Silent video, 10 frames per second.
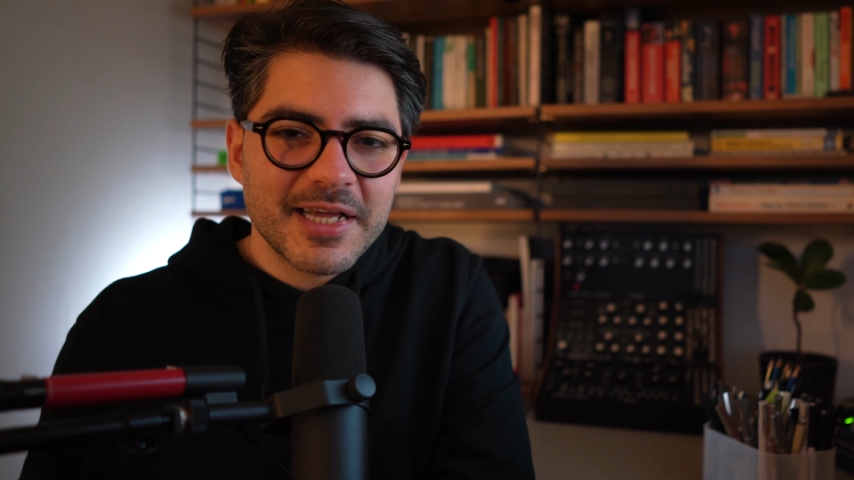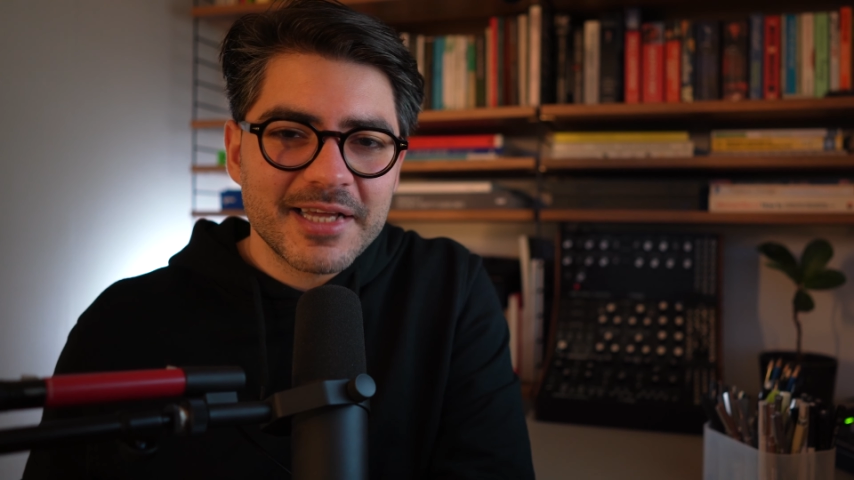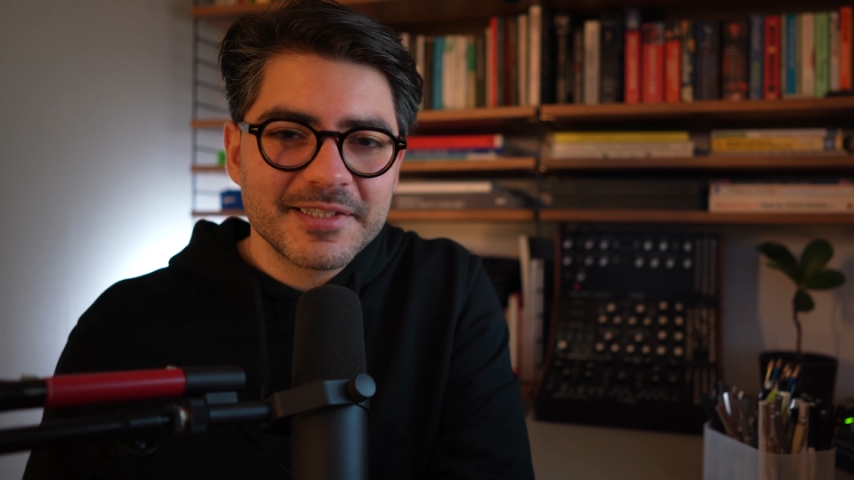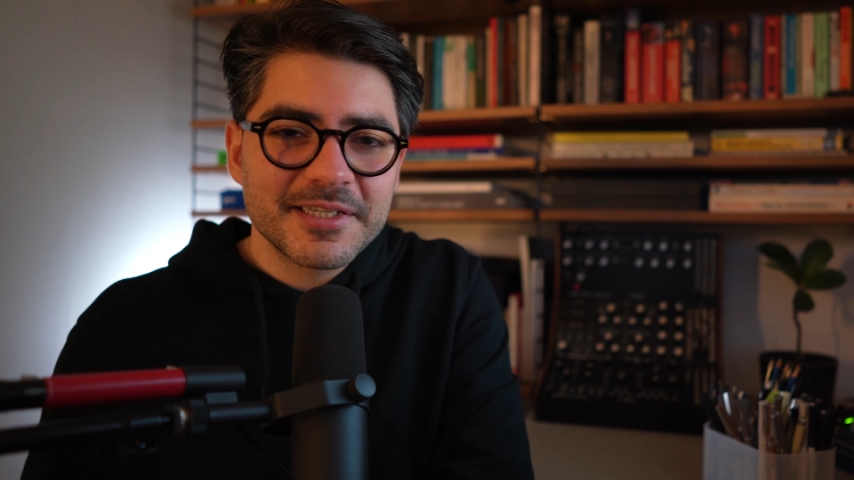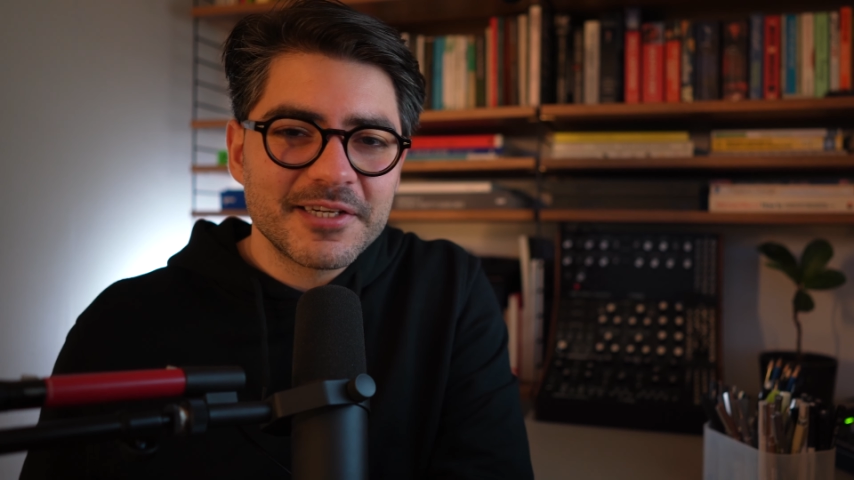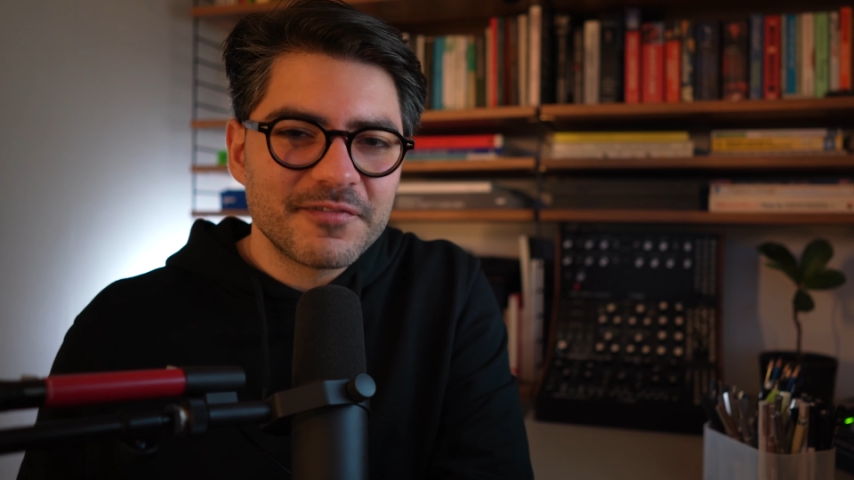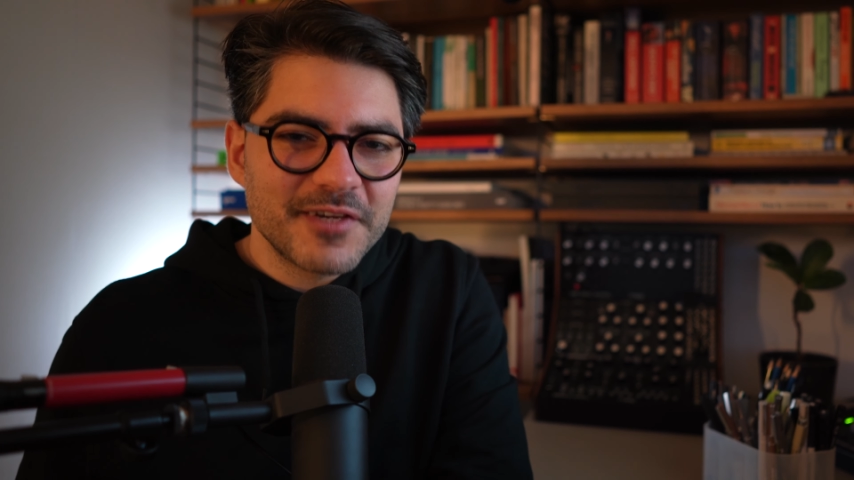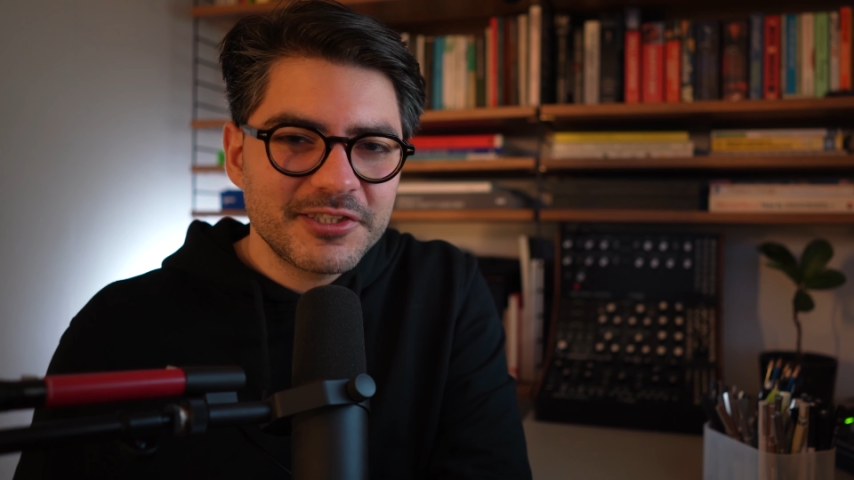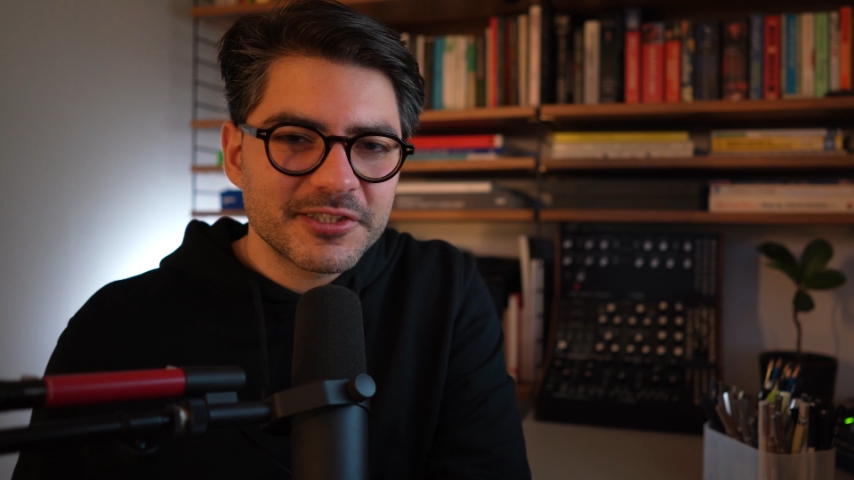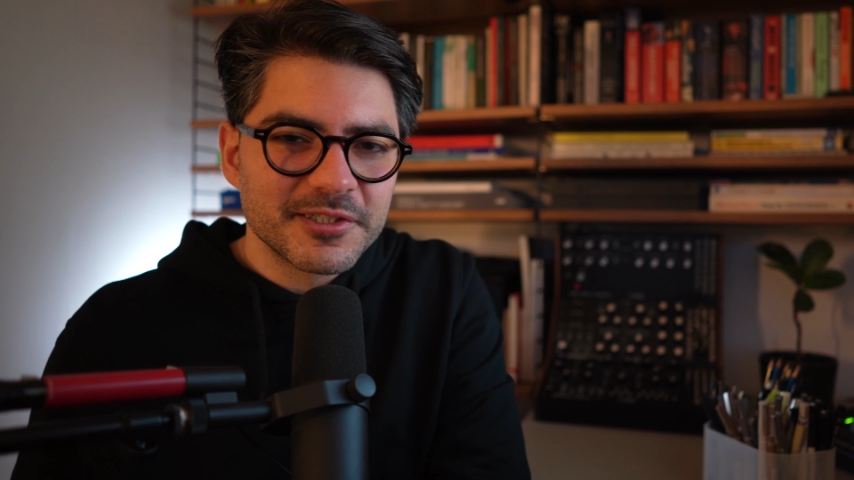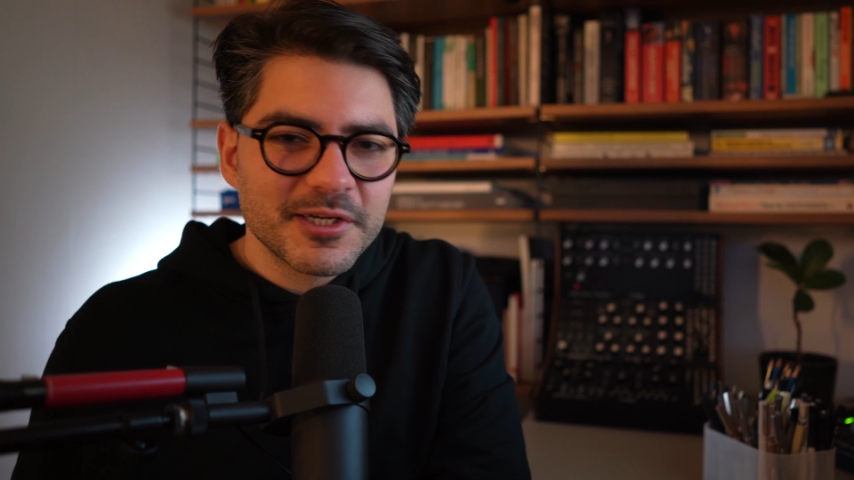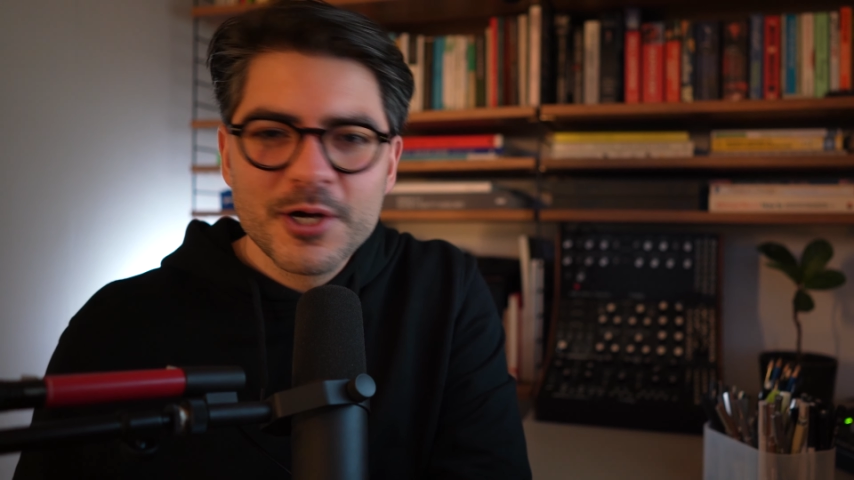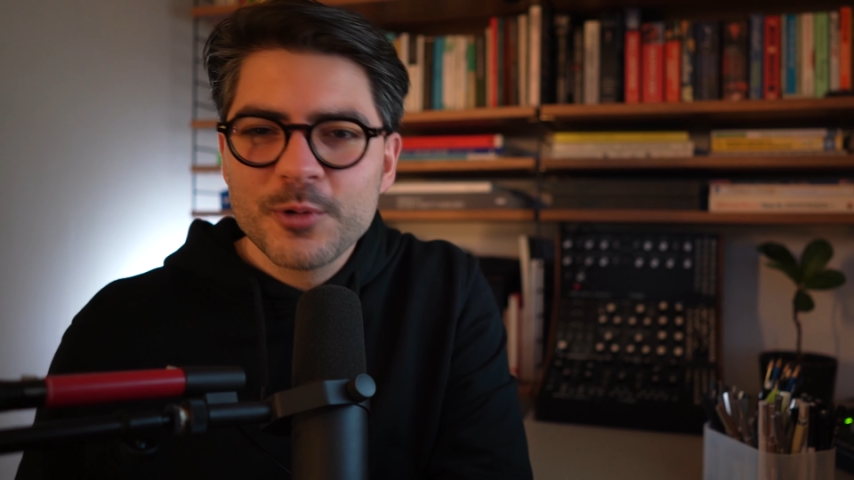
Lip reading: and innovation.